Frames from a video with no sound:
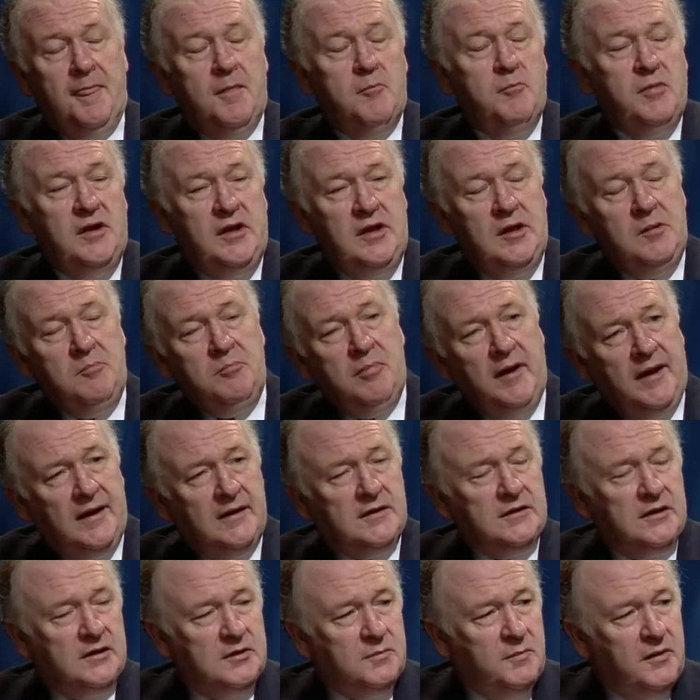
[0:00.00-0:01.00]
big
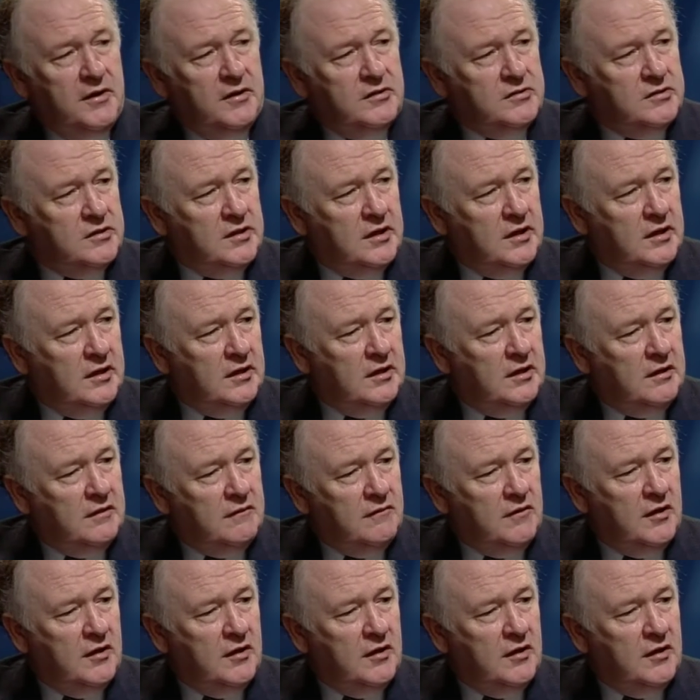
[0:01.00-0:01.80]
impacts. I suppose the